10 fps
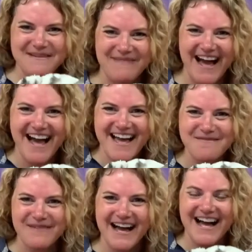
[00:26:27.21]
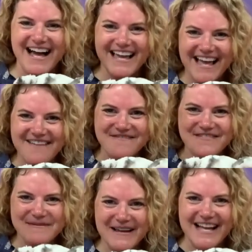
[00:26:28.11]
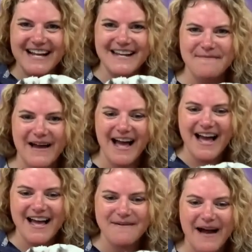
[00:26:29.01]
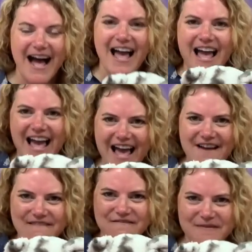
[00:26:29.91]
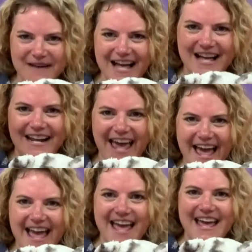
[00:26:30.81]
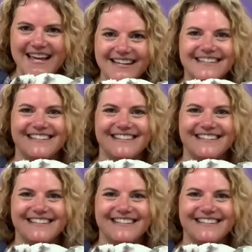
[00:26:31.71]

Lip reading: Bye-bye, everybody. Bye-bye, everybody.